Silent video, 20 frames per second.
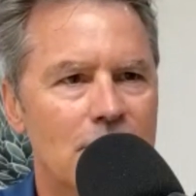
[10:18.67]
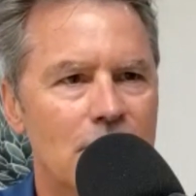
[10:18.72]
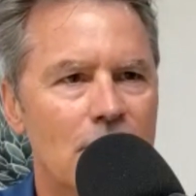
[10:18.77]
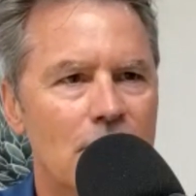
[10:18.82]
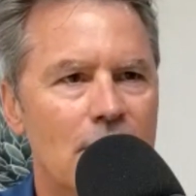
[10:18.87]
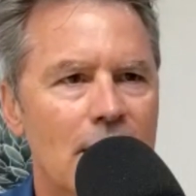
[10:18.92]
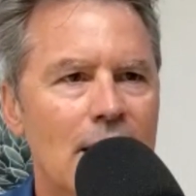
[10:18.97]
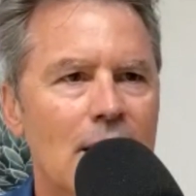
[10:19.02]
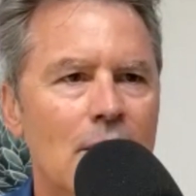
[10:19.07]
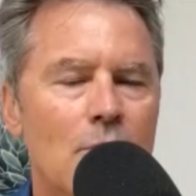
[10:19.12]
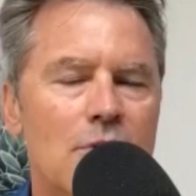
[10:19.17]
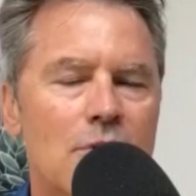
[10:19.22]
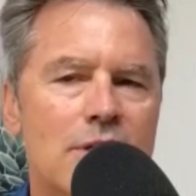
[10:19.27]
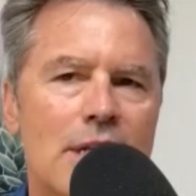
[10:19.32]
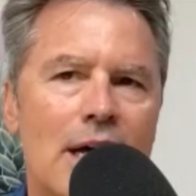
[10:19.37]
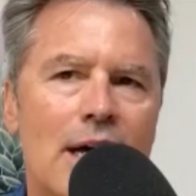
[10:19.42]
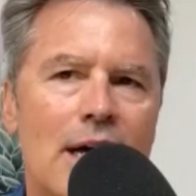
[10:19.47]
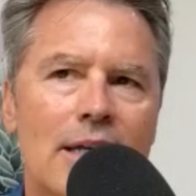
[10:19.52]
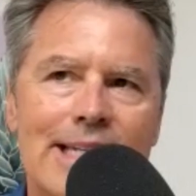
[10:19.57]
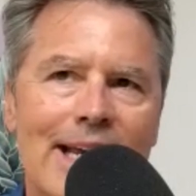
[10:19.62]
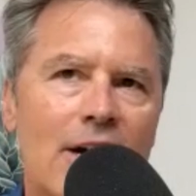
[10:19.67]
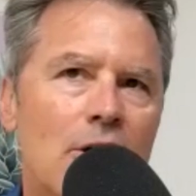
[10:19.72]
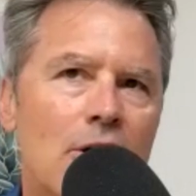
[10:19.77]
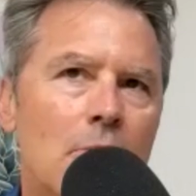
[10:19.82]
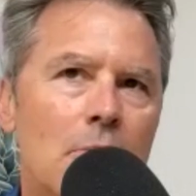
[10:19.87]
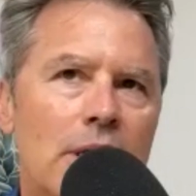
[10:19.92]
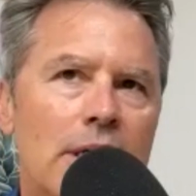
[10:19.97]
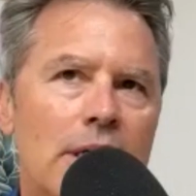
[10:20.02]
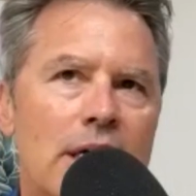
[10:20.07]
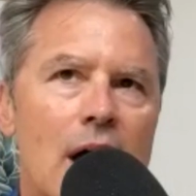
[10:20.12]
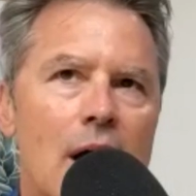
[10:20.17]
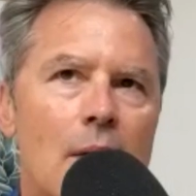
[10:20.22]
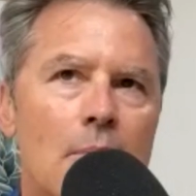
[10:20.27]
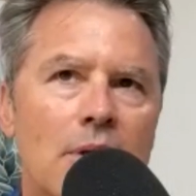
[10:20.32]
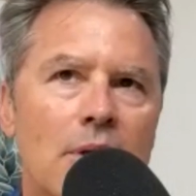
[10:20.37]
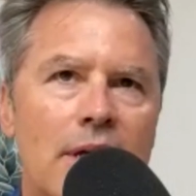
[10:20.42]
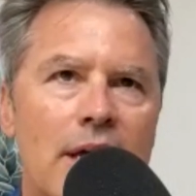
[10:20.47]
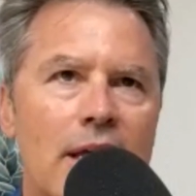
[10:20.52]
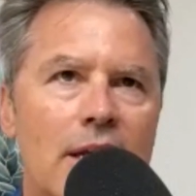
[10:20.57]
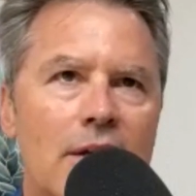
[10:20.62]
So the ink was not terribly
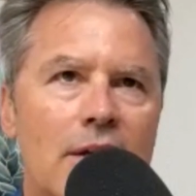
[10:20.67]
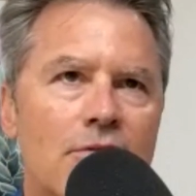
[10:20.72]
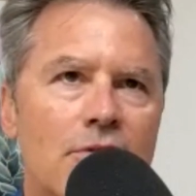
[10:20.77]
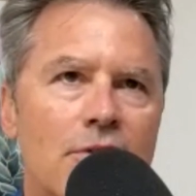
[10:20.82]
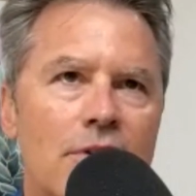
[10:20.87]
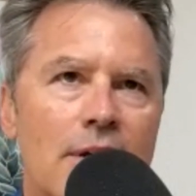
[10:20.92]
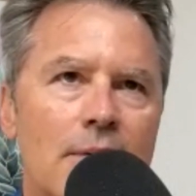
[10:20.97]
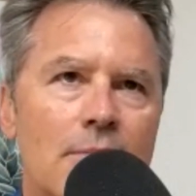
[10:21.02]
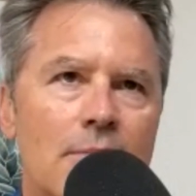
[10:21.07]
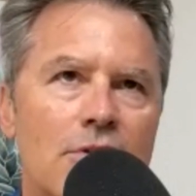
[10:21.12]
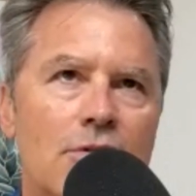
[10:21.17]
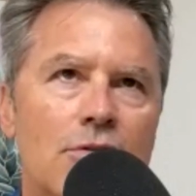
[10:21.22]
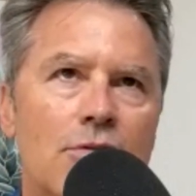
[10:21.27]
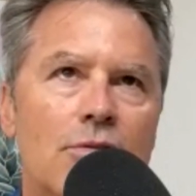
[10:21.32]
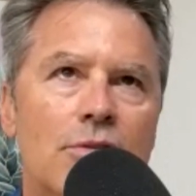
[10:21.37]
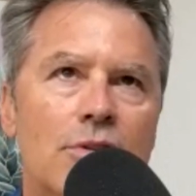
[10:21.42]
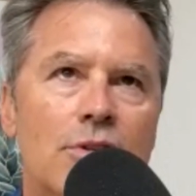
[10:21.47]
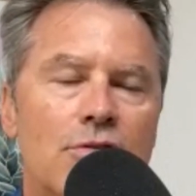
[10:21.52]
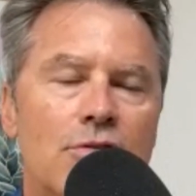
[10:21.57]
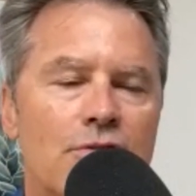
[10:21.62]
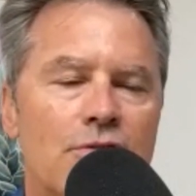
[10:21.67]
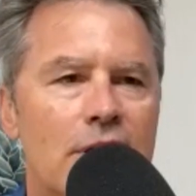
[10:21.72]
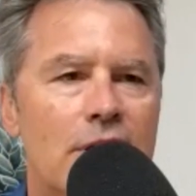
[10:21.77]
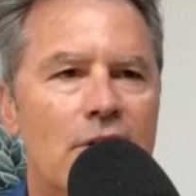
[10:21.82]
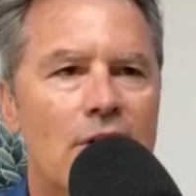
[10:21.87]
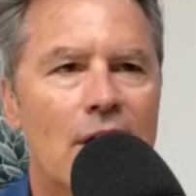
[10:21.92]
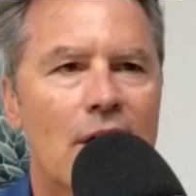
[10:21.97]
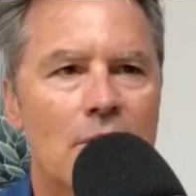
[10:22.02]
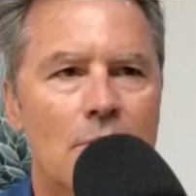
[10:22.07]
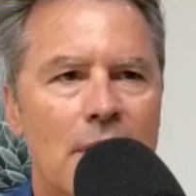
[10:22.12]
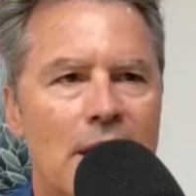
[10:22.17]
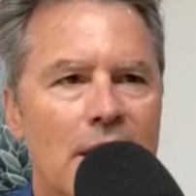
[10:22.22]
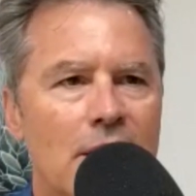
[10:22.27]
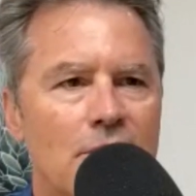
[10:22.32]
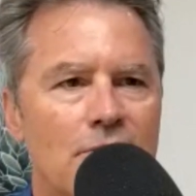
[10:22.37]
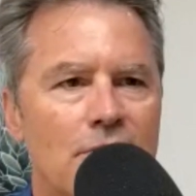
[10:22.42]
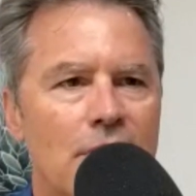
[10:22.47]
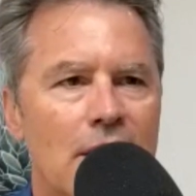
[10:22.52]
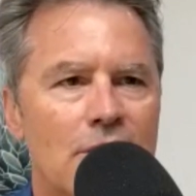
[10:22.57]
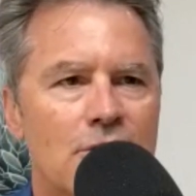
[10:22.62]
complicated for them to figure out and
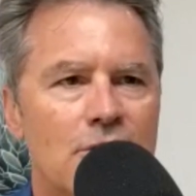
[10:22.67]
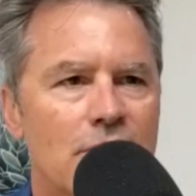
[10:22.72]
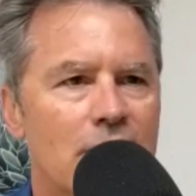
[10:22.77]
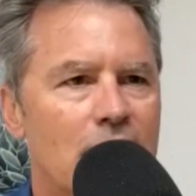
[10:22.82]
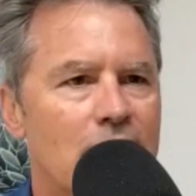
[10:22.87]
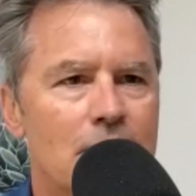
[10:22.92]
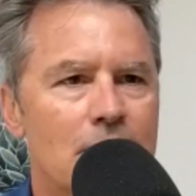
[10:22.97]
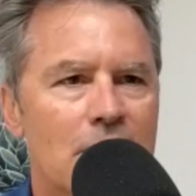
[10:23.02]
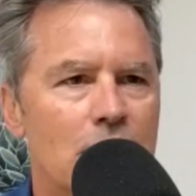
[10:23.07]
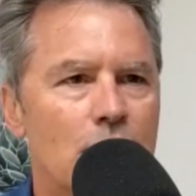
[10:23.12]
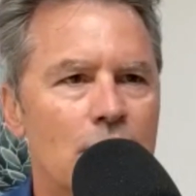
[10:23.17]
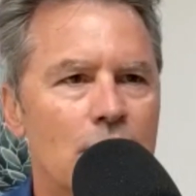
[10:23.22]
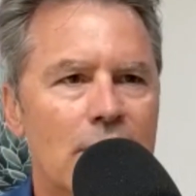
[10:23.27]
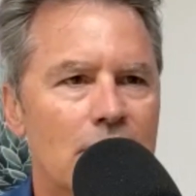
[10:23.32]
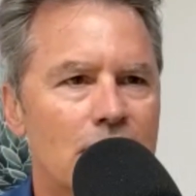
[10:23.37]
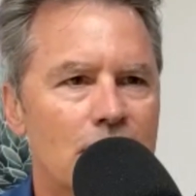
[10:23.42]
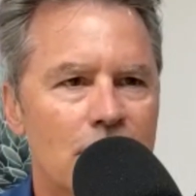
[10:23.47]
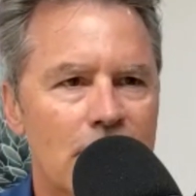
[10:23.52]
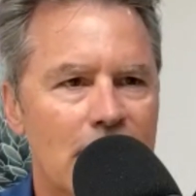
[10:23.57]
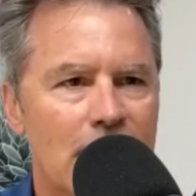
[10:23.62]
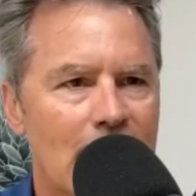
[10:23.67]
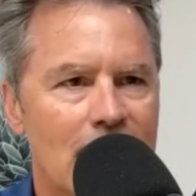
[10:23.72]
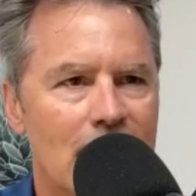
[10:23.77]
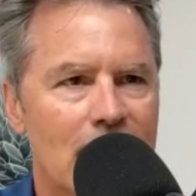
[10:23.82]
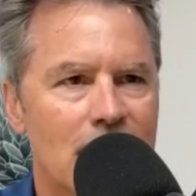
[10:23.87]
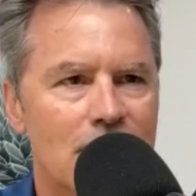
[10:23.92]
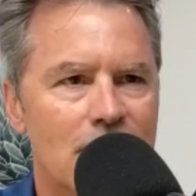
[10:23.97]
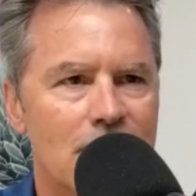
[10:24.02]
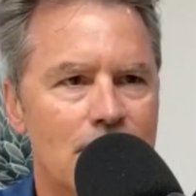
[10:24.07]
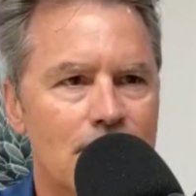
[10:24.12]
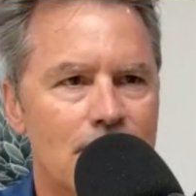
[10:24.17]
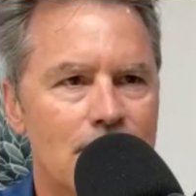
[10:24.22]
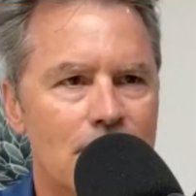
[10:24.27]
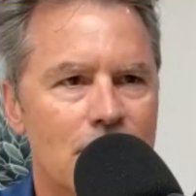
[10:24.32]
manufacture. They've been doing it for decades.